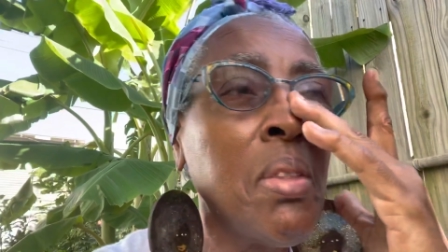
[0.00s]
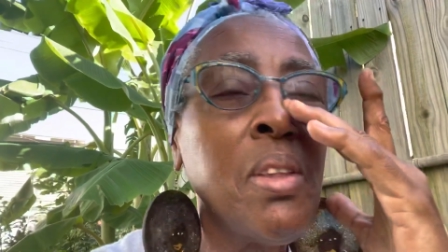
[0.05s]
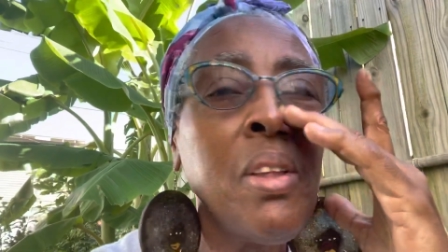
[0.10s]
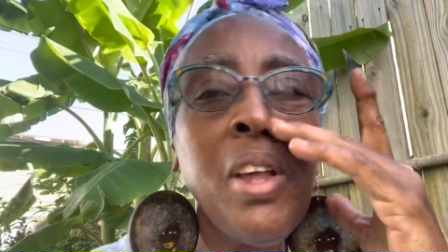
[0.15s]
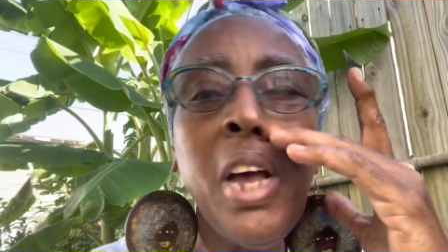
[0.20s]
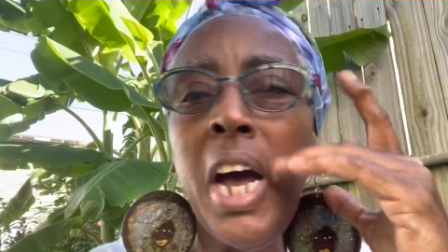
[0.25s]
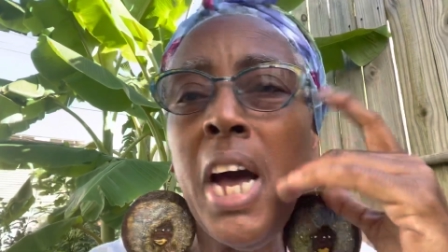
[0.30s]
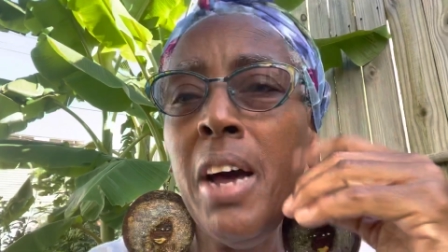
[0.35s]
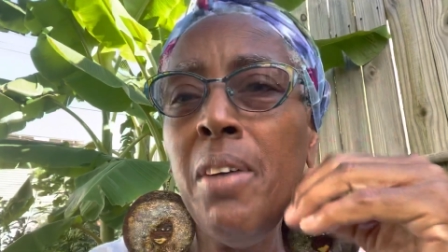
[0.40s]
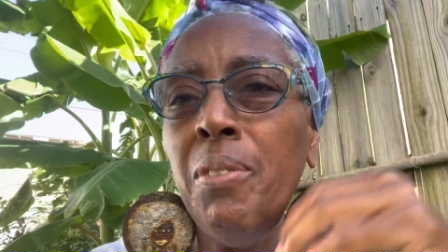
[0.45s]

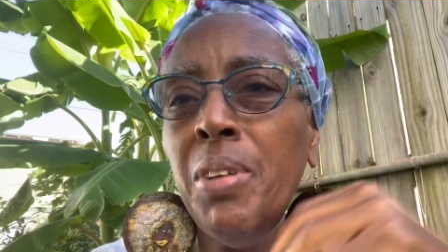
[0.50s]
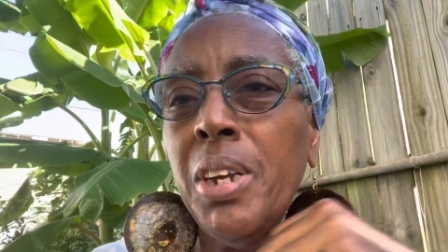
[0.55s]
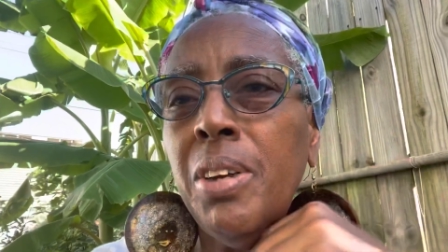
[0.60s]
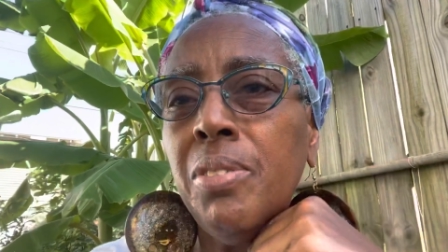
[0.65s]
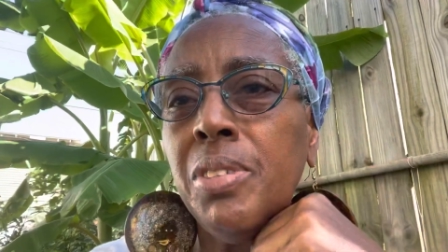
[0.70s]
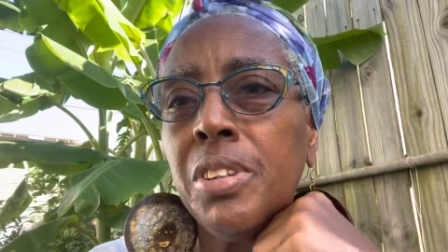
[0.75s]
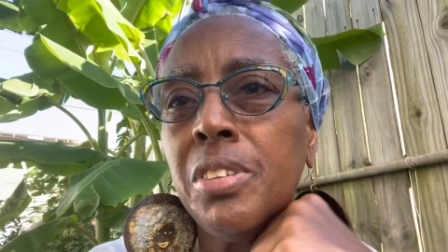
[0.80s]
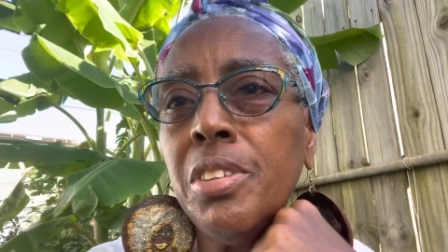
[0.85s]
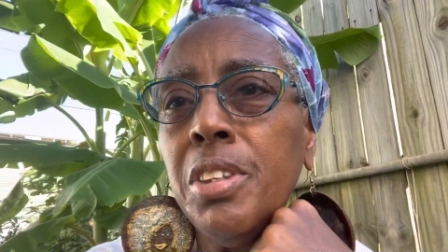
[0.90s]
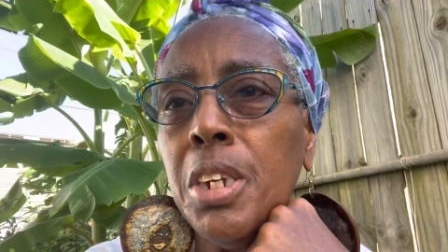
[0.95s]
I've
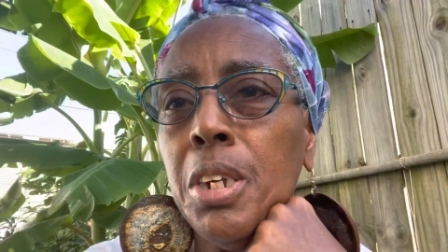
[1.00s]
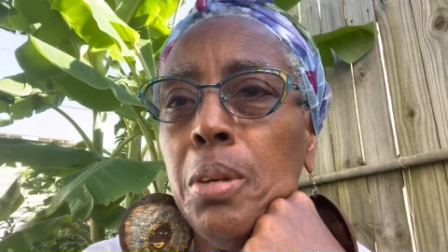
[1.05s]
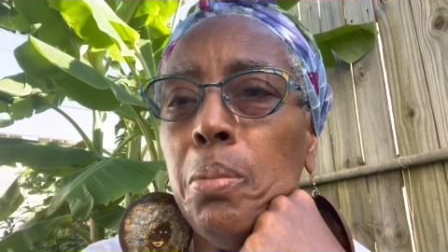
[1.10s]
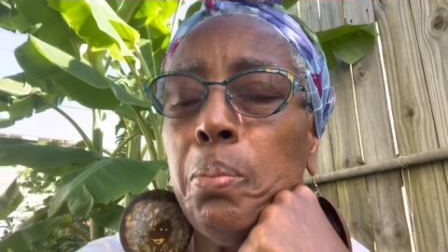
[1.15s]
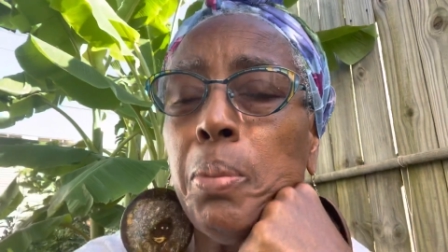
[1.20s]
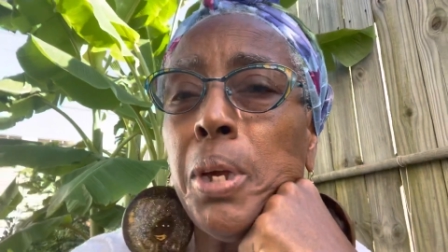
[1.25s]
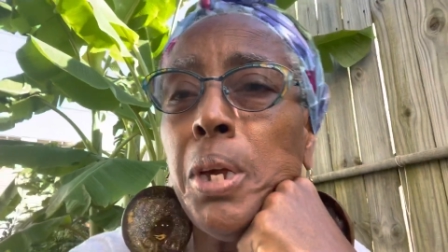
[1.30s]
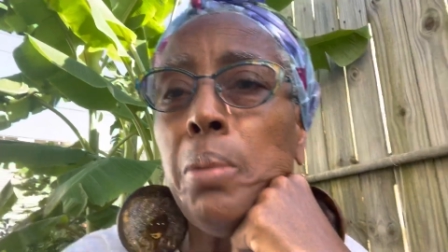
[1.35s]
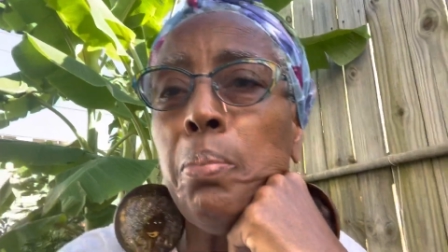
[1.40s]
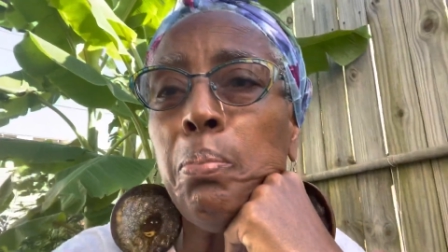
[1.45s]
even seen
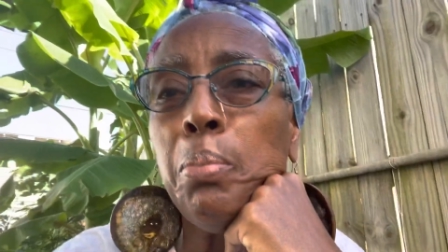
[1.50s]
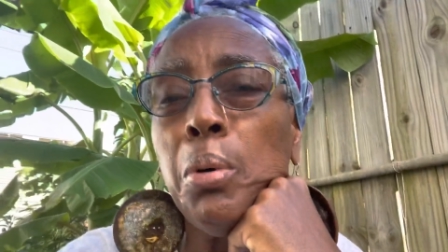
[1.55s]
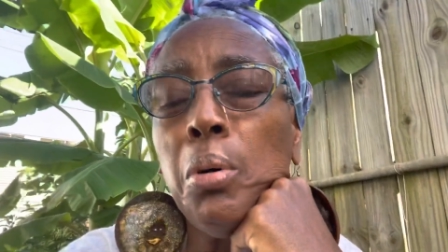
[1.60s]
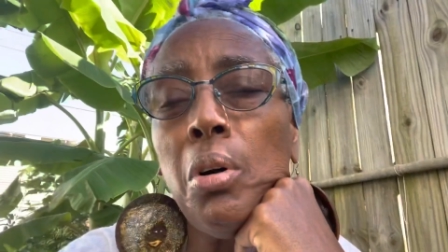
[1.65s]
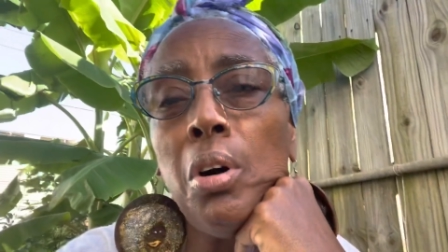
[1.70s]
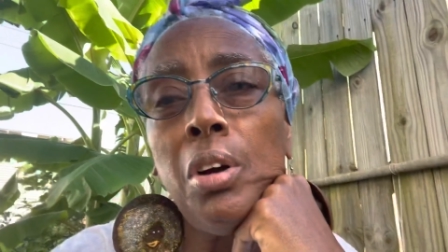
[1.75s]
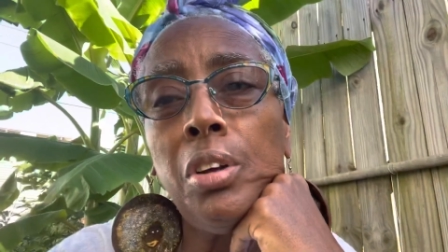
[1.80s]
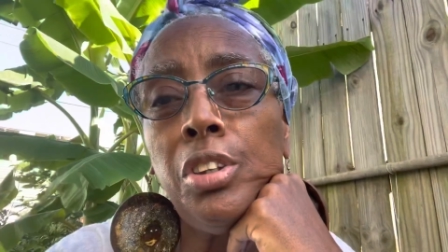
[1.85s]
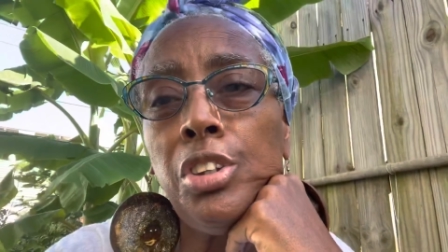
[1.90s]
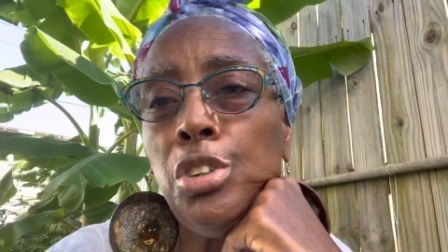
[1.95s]
people
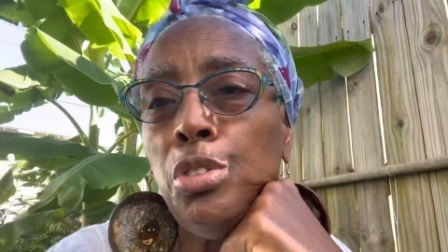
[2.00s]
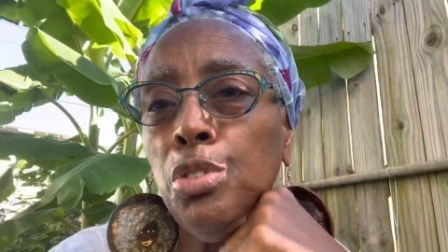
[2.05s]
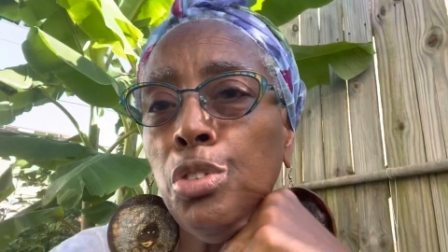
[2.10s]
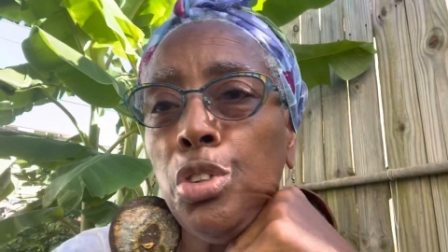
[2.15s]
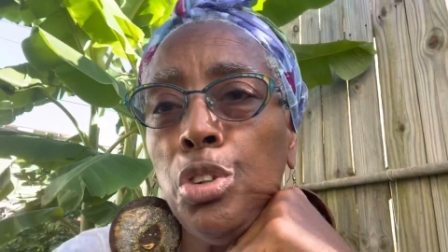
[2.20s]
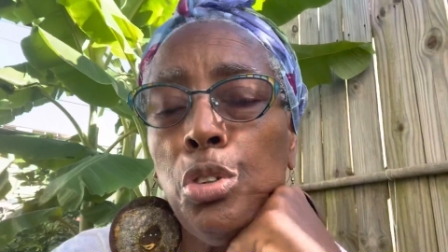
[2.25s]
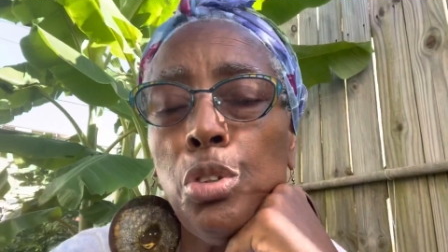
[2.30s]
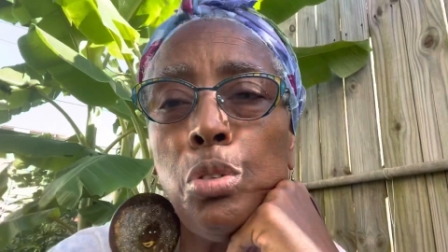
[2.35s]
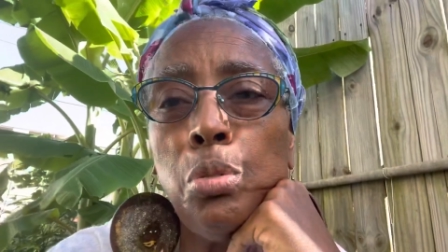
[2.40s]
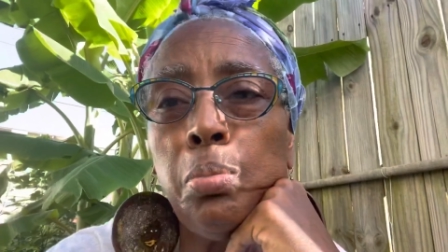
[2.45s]
on
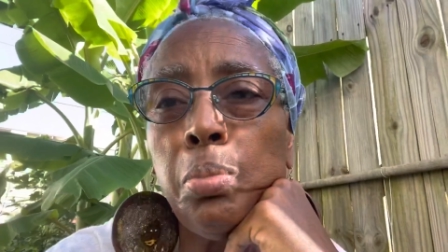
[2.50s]
YouTube